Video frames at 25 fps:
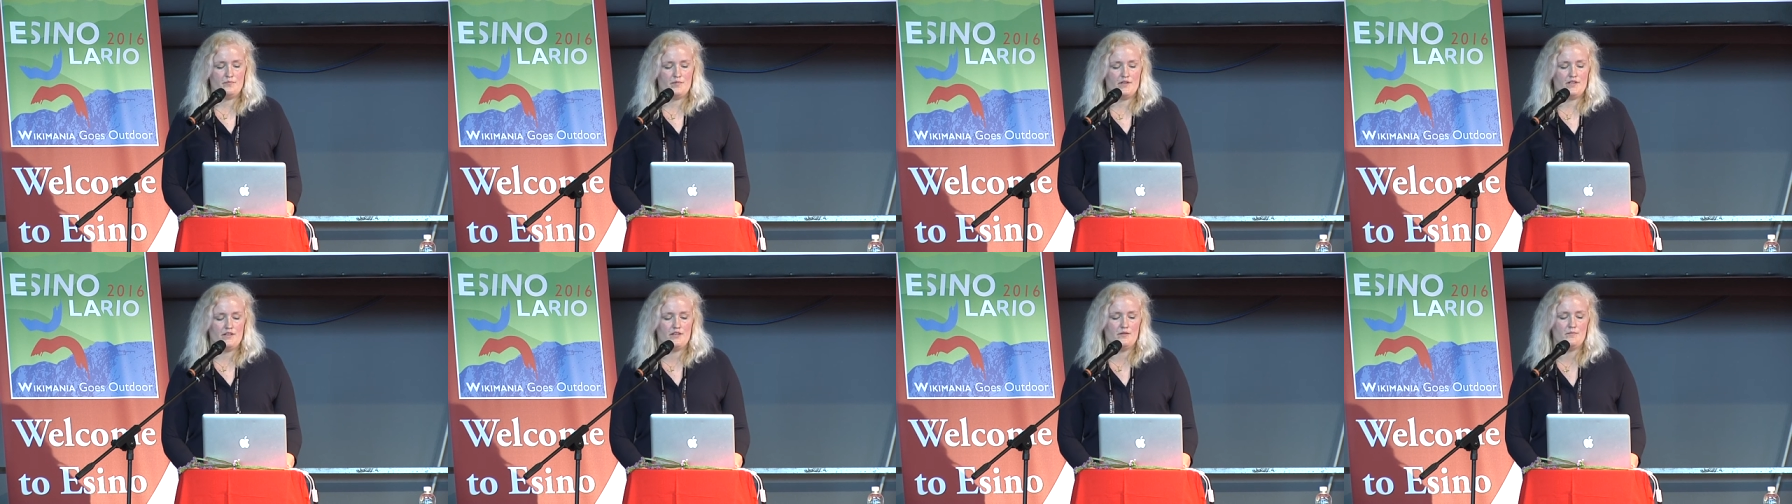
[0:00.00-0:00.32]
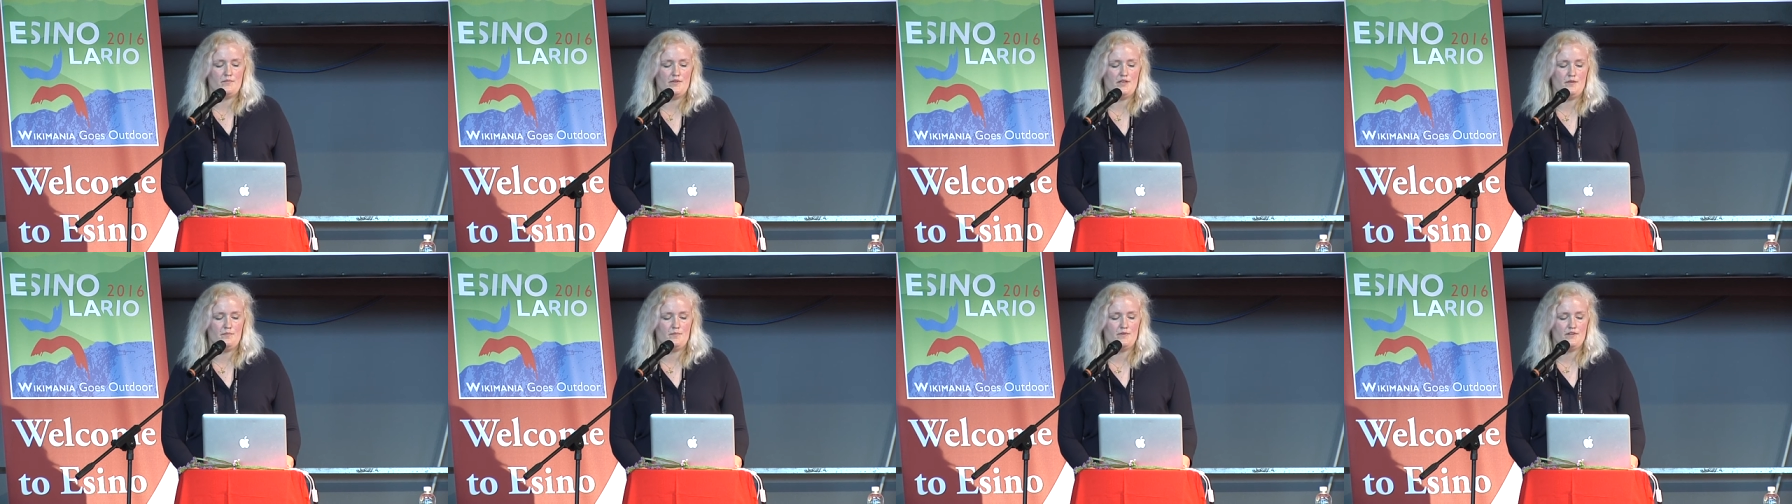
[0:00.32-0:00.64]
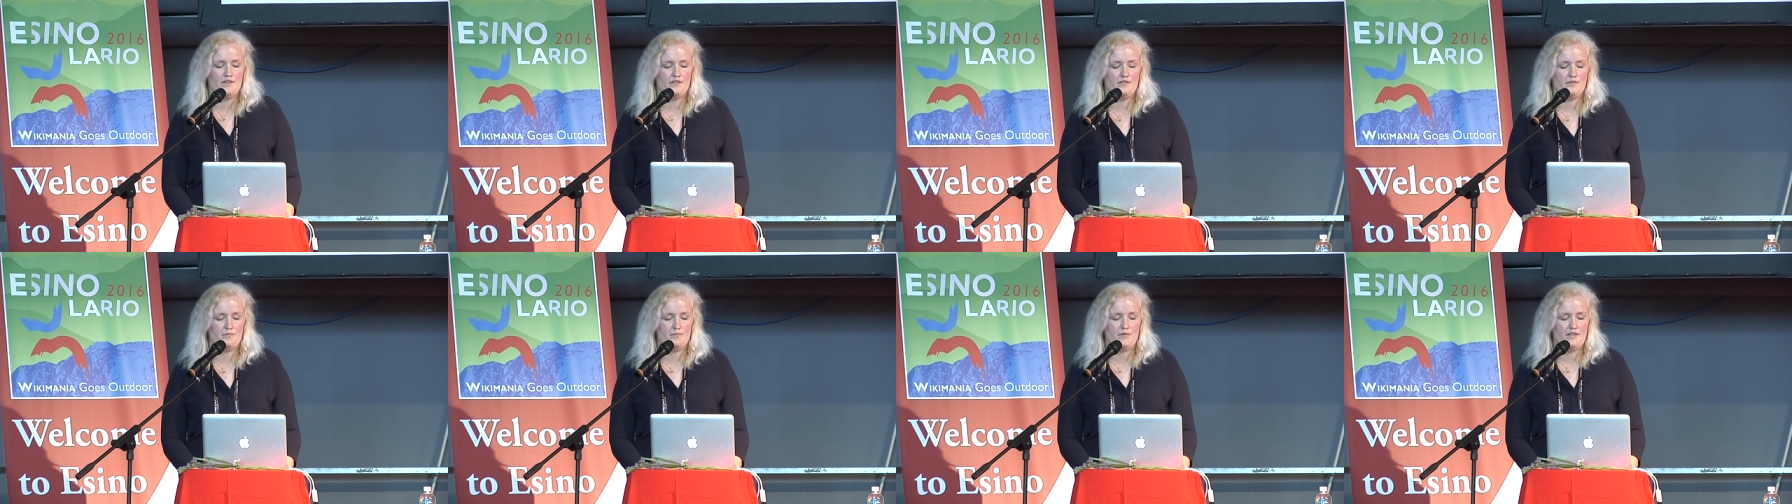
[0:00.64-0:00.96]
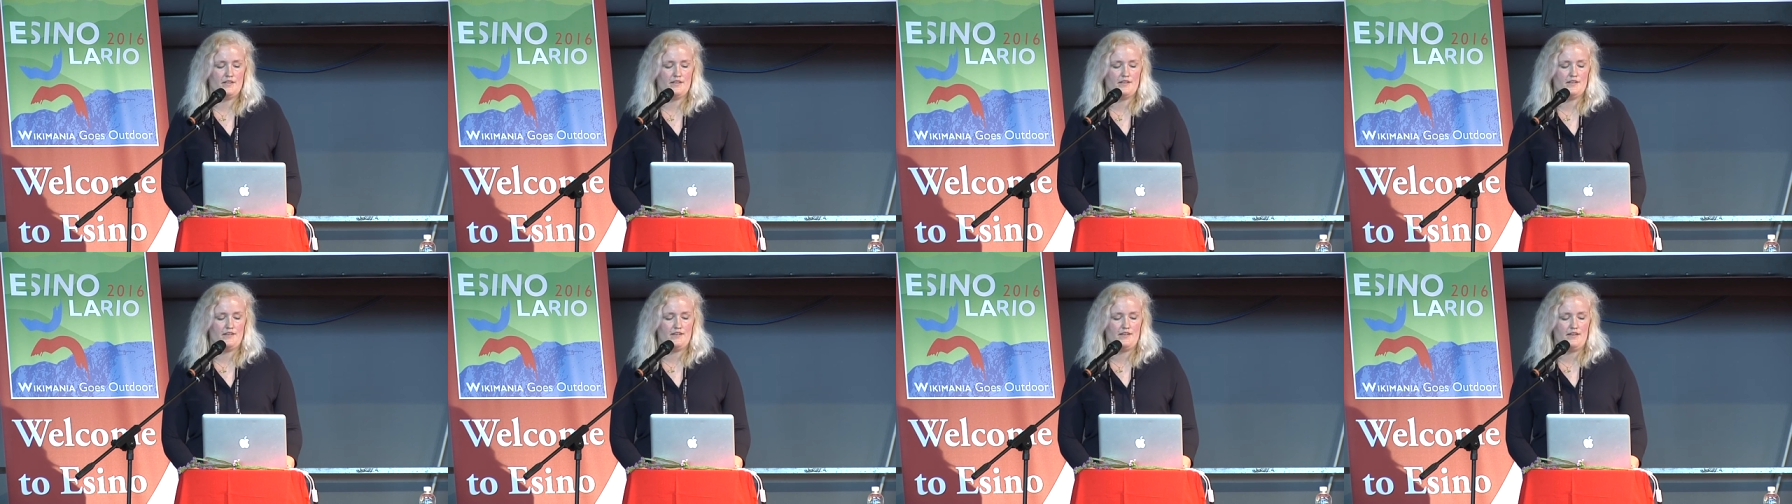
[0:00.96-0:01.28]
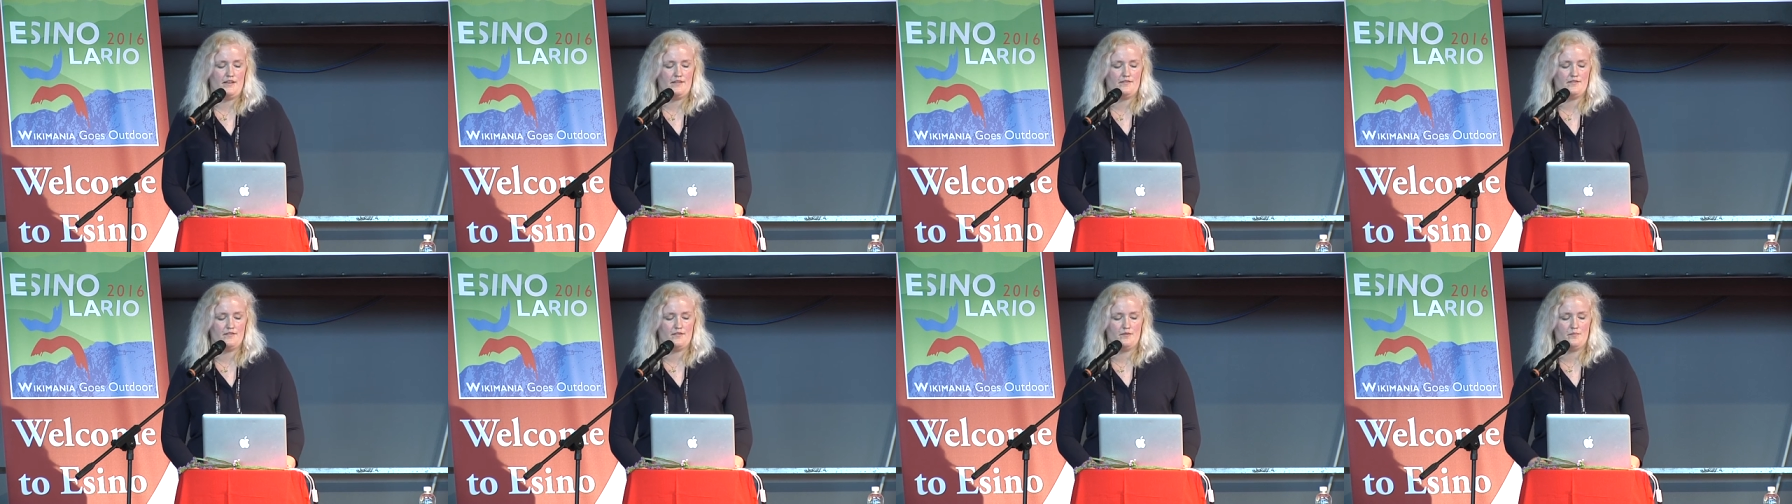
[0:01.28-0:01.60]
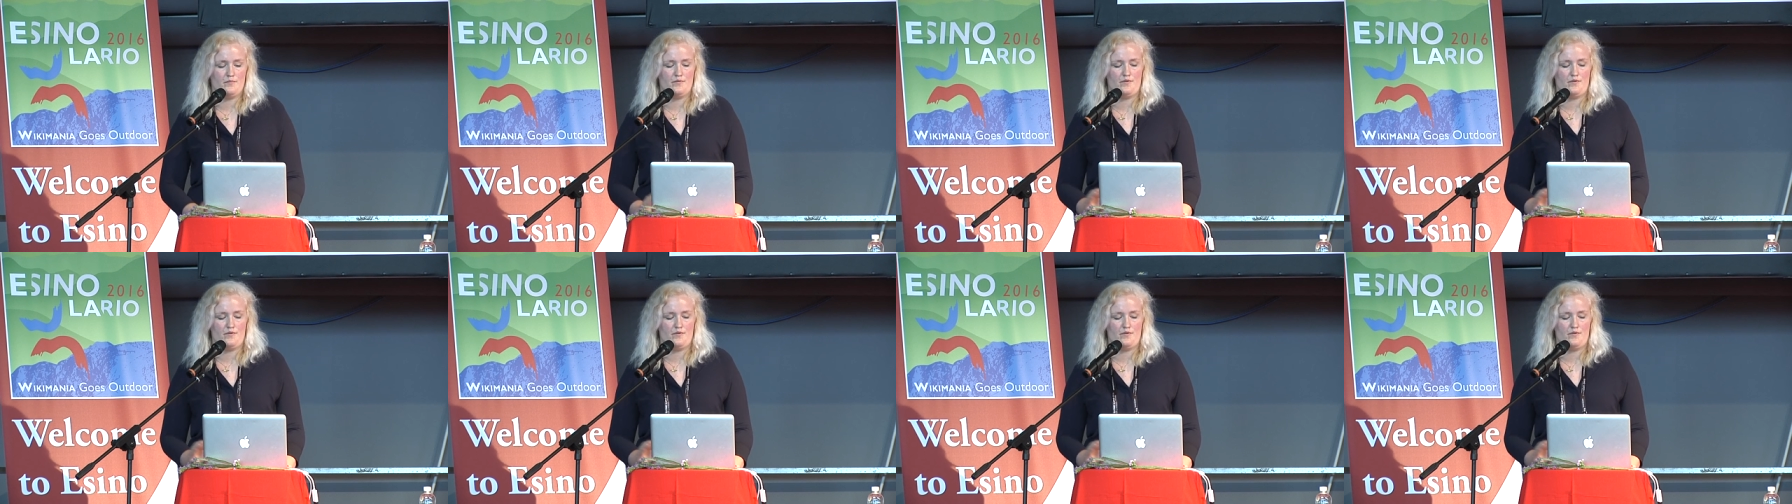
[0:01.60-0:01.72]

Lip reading: billion people speak it as a